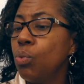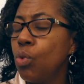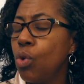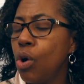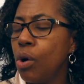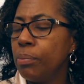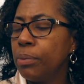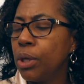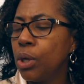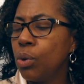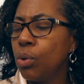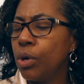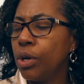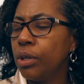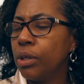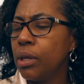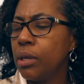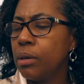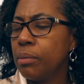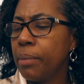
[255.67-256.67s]
Warm the
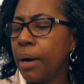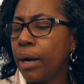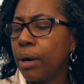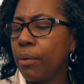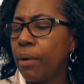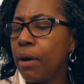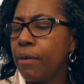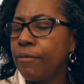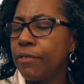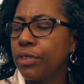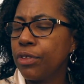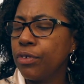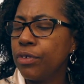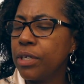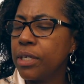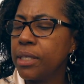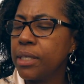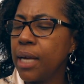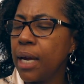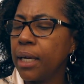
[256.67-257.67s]
oil in the microwave for
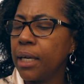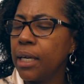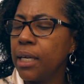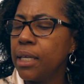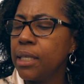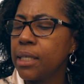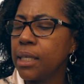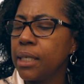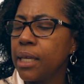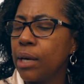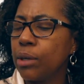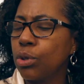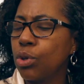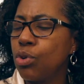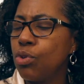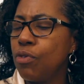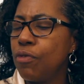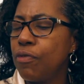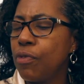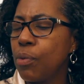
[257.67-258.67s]
30 seconds, allow to
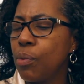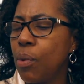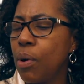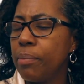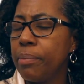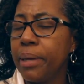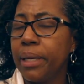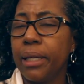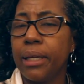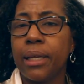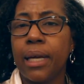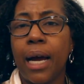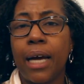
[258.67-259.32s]
cool for 1 minute.